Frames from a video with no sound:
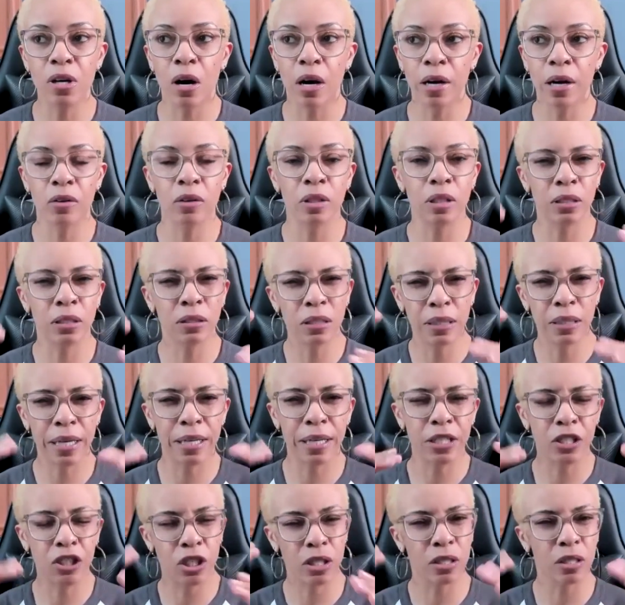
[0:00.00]
are going to look at
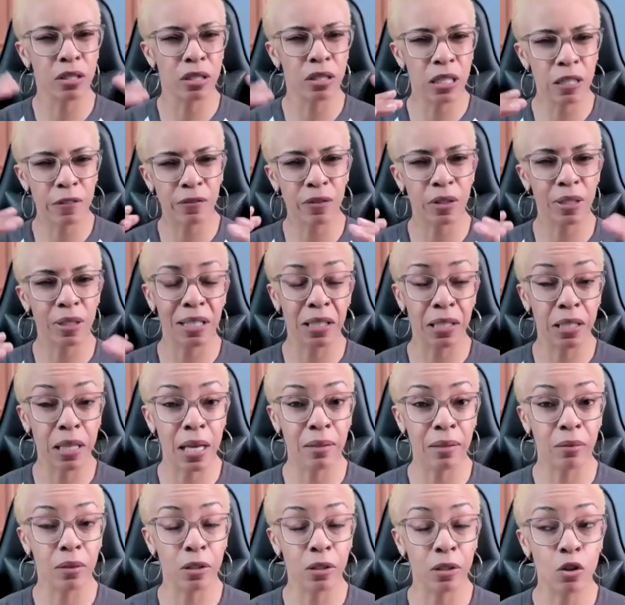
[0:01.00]
each other differently and,
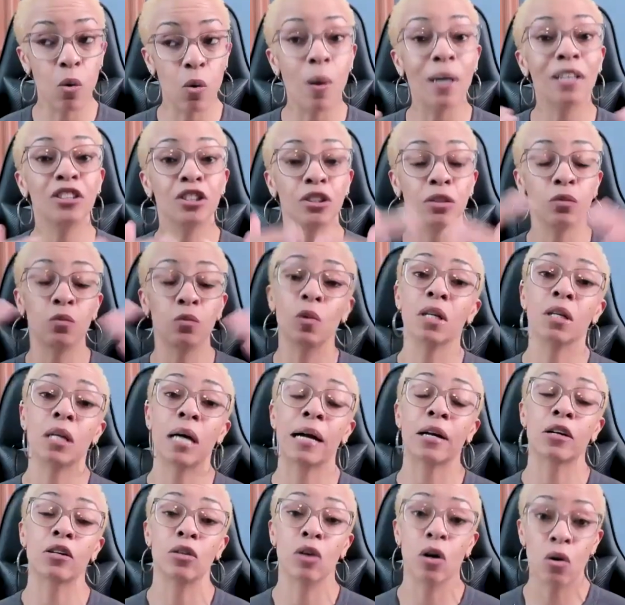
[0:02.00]
and question what
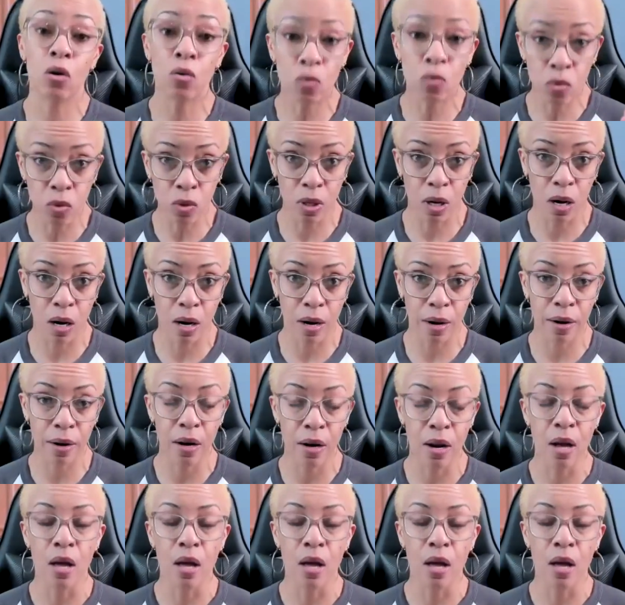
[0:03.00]
our goals are.